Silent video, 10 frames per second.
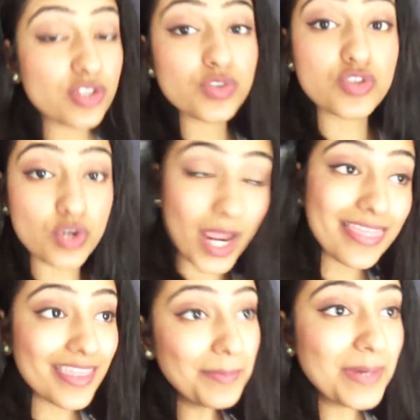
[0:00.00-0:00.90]
sure to try
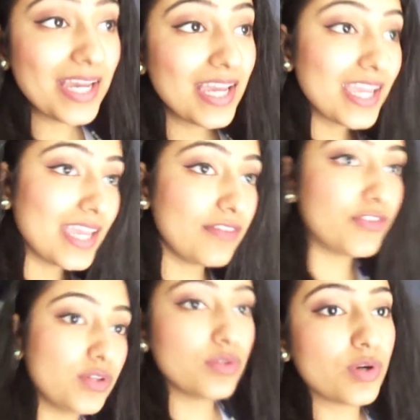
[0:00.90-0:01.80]
them
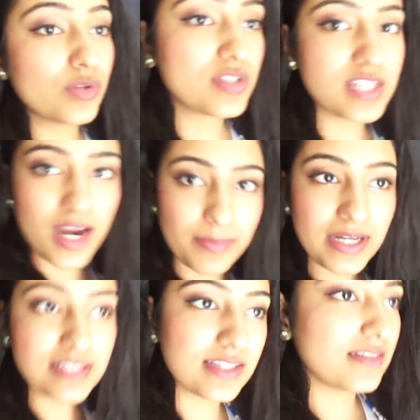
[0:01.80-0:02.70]
if you go to
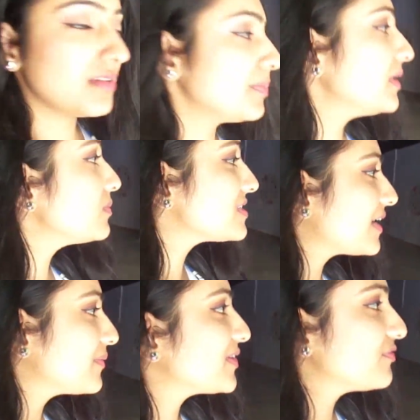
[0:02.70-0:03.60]
Starbucks. And the bill was
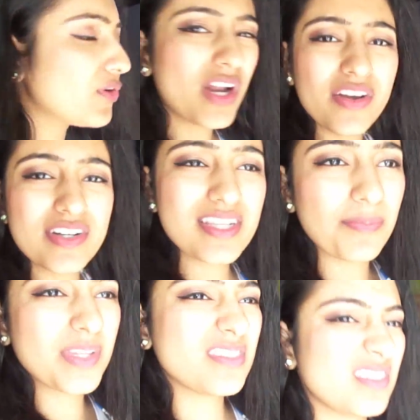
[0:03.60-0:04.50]
like, what, 400
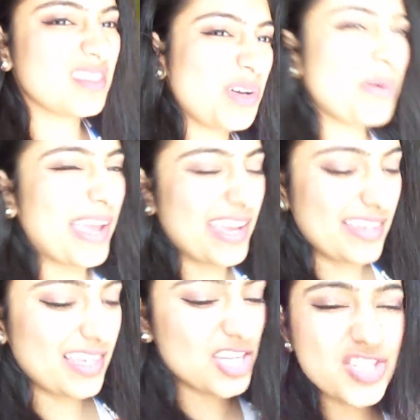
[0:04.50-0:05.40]
something, so it's
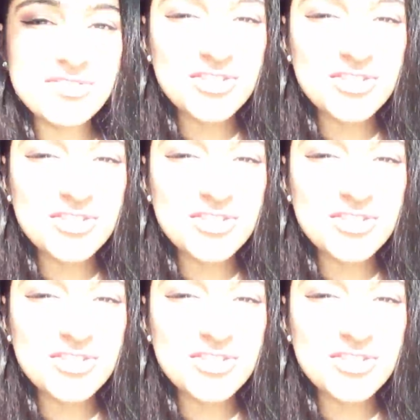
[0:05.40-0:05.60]
okay-ish